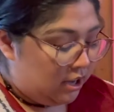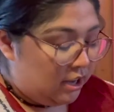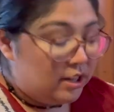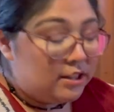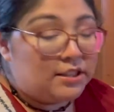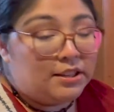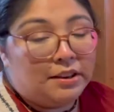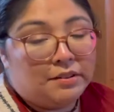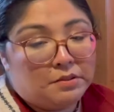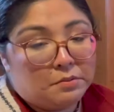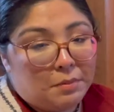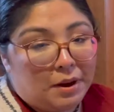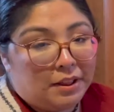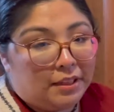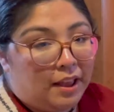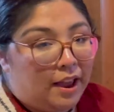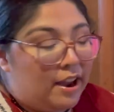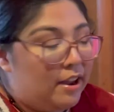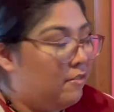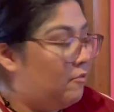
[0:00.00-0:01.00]
saves my
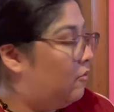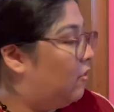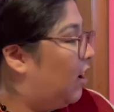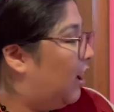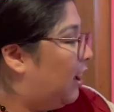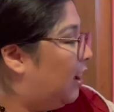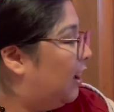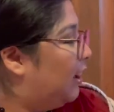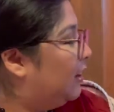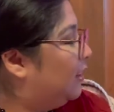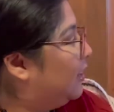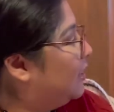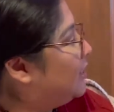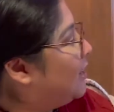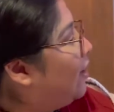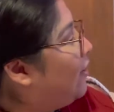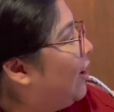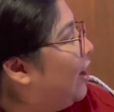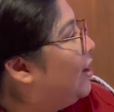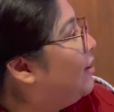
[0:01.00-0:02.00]
life. That's how
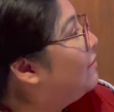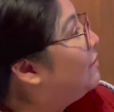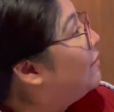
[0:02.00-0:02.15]
kind of